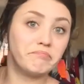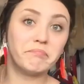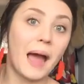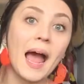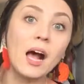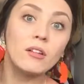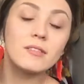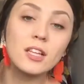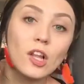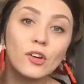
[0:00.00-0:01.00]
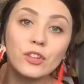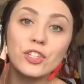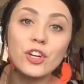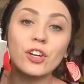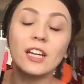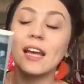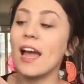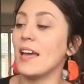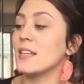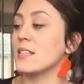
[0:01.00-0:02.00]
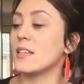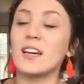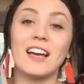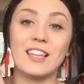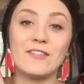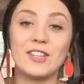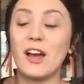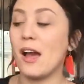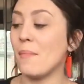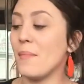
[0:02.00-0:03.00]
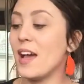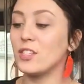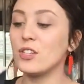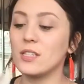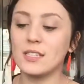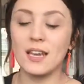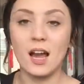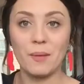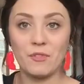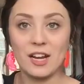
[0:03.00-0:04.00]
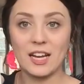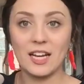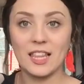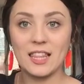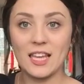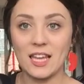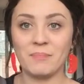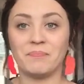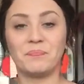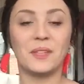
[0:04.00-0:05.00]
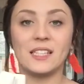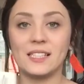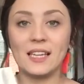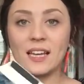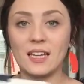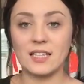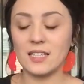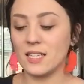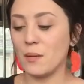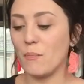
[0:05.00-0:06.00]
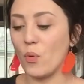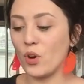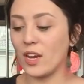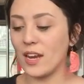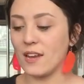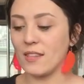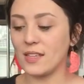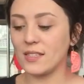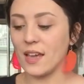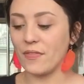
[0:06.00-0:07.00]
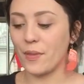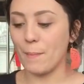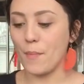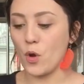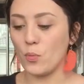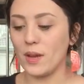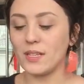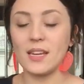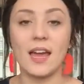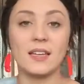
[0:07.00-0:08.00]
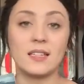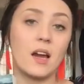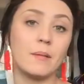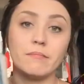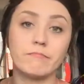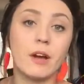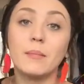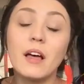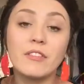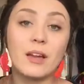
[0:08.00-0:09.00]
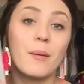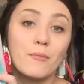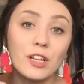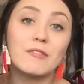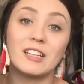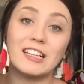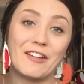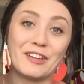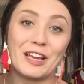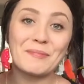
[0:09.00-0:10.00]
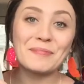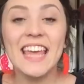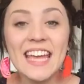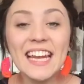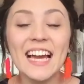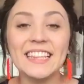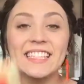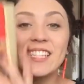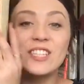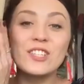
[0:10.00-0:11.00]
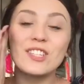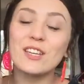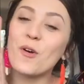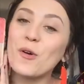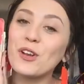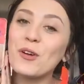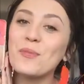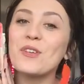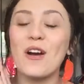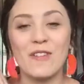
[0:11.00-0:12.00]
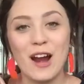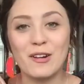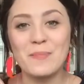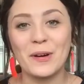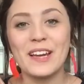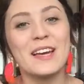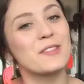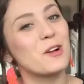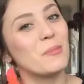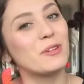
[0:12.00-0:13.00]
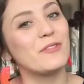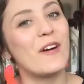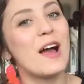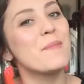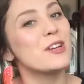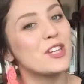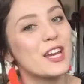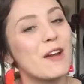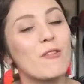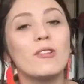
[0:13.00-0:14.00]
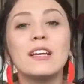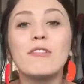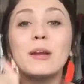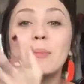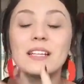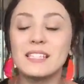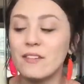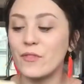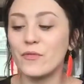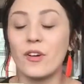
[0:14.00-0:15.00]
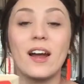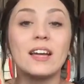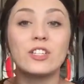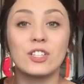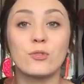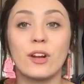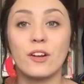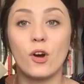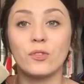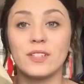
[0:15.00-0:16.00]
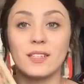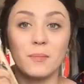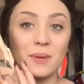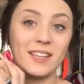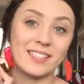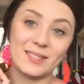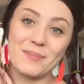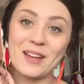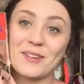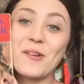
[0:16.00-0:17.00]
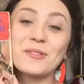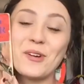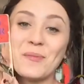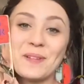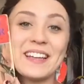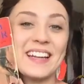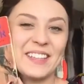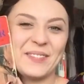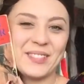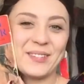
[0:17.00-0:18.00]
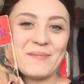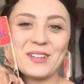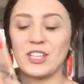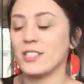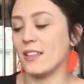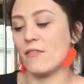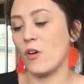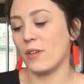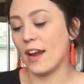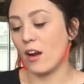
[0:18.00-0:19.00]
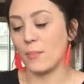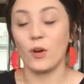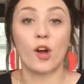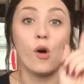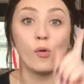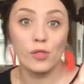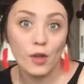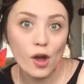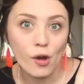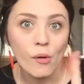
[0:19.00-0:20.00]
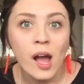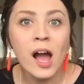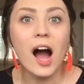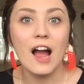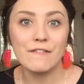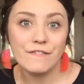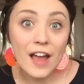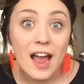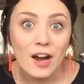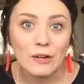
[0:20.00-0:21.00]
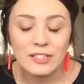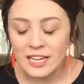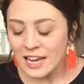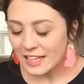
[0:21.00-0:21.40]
pals along the journey, and I loved it. As you can see, I'm reading the second book in this at the moment, and I'm loving it. I'm really, really loving it. Then I listened to the audiobook of Harry Potter and the Goblet of Fire by J.K. Rowling, read by Stephen Fry. I just thought I'd hold this up because it's my old copy and I love it so much. I just love holding Harry Potter. Although I found